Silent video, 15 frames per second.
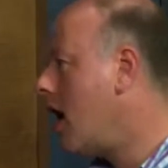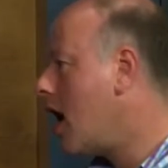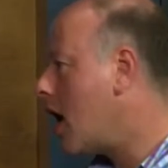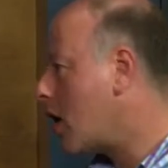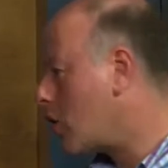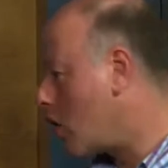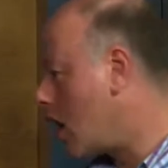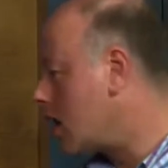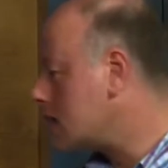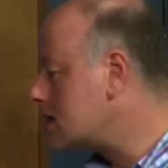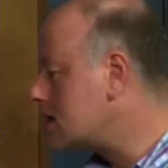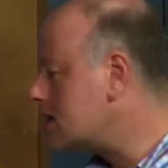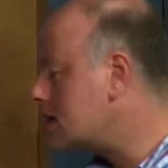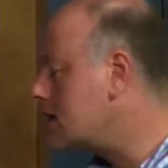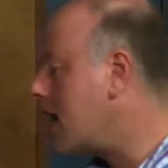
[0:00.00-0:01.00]

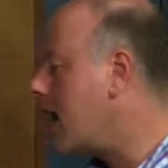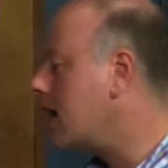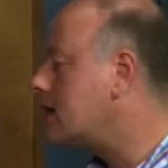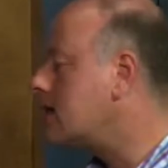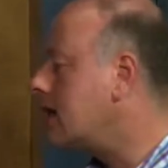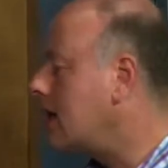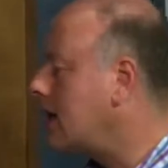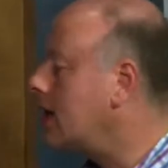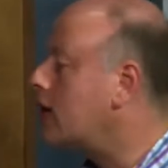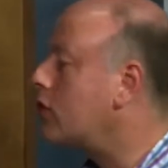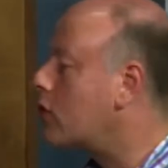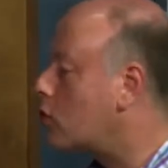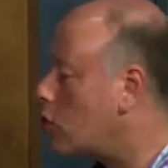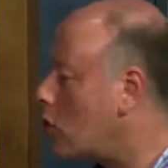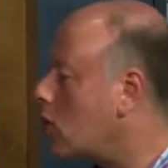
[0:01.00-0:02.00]
across the state to
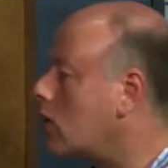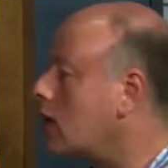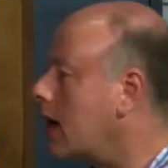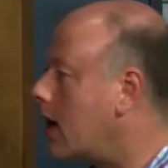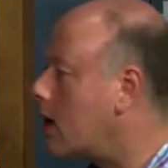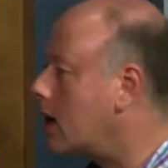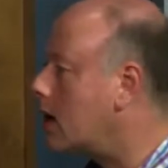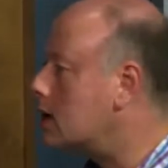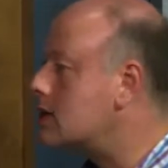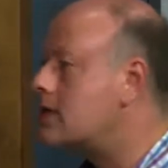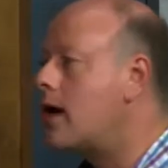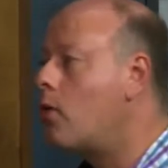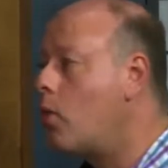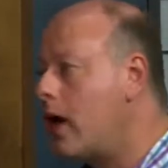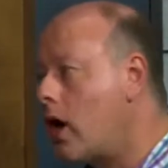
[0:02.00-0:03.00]
hit the rural areas uh
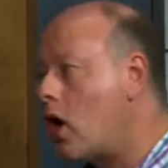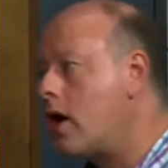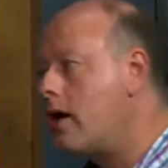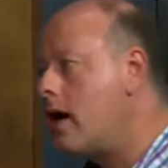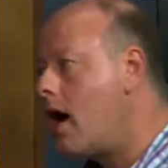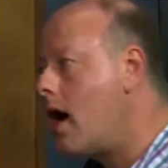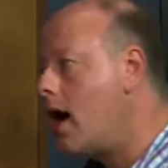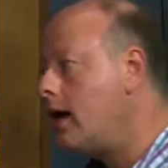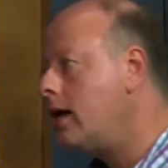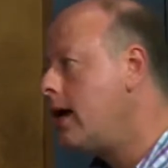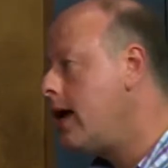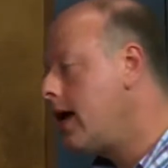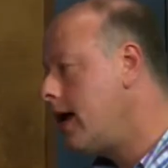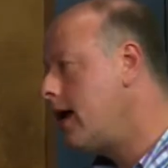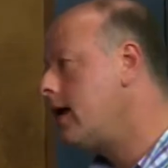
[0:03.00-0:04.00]
-huh. that we are not
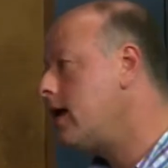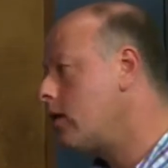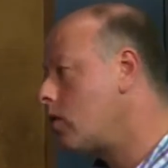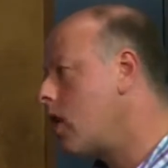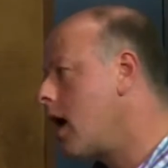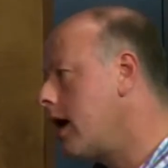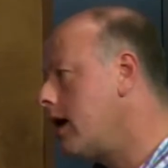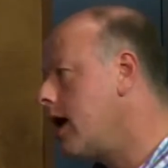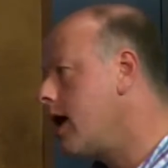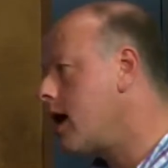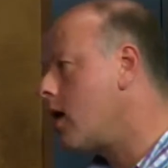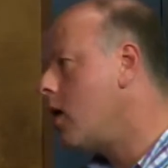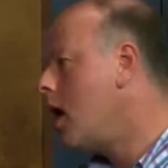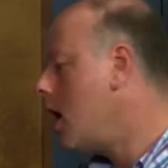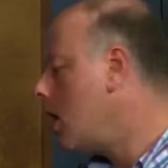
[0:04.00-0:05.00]
hitting right
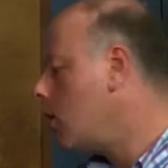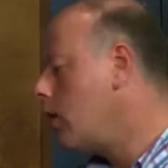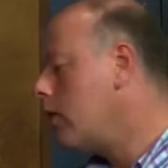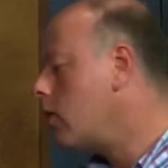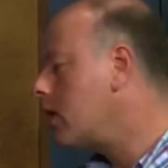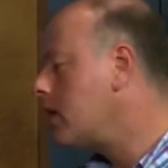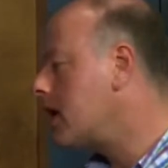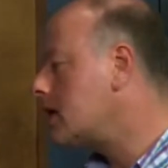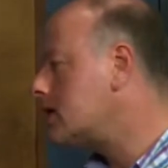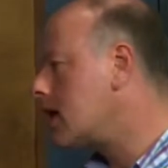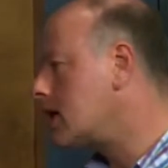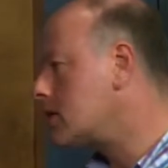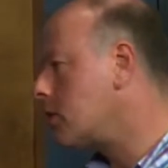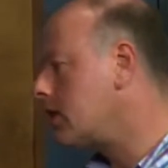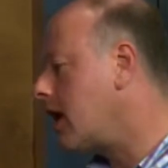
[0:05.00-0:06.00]
now. Yeah. We want to be
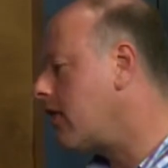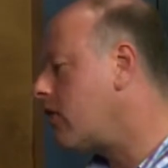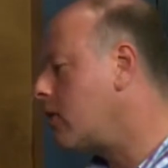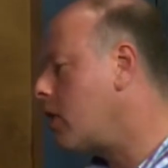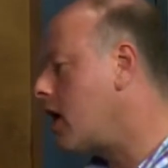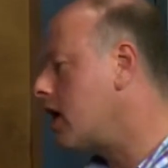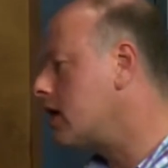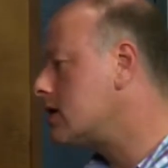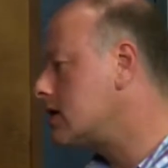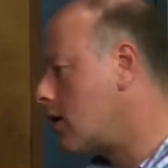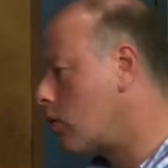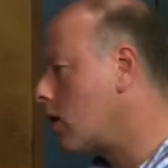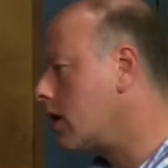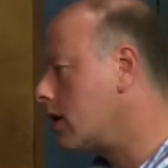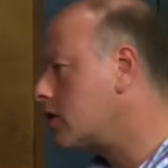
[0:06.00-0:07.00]
accessible to everybody,
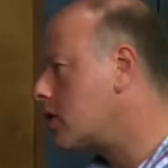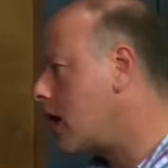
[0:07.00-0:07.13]
so we're going to try